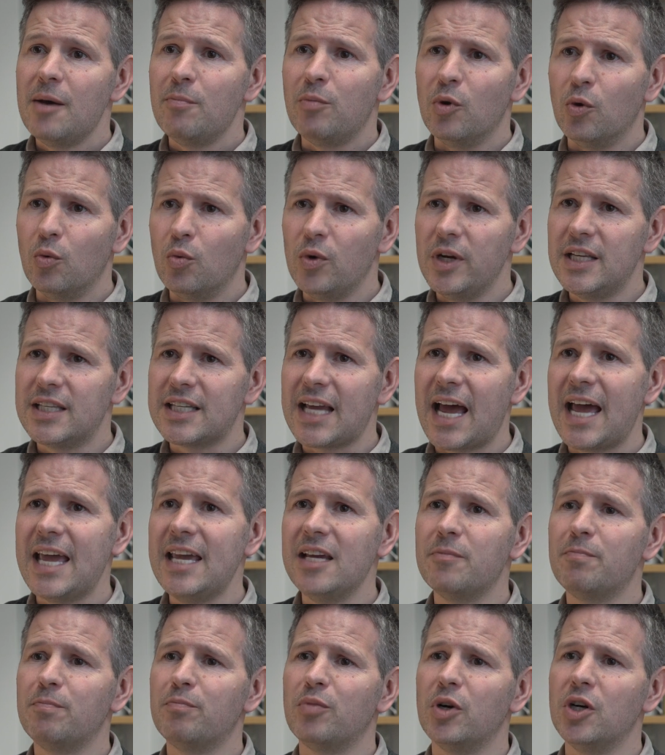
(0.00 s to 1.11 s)
But we
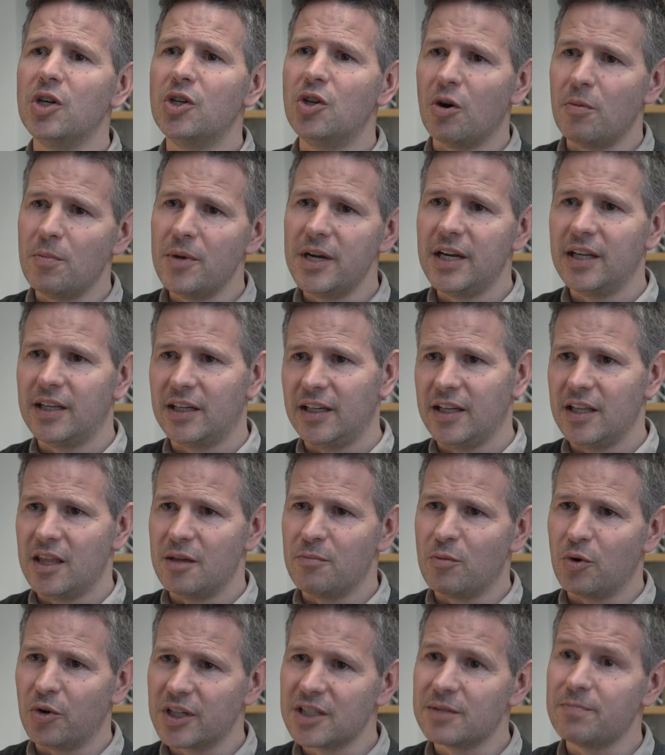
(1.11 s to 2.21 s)
take predominantly the
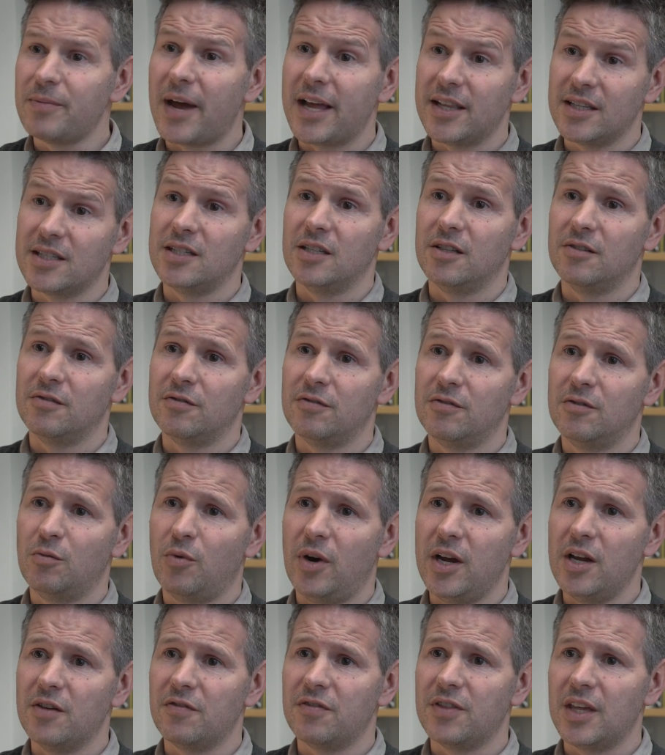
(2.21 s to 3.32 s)
more expansive
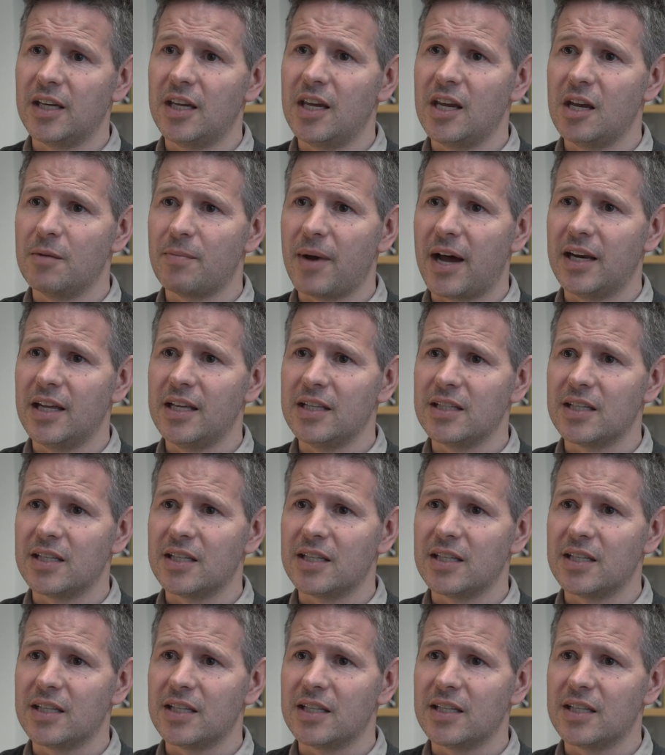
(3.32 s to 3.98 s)
way of thinking about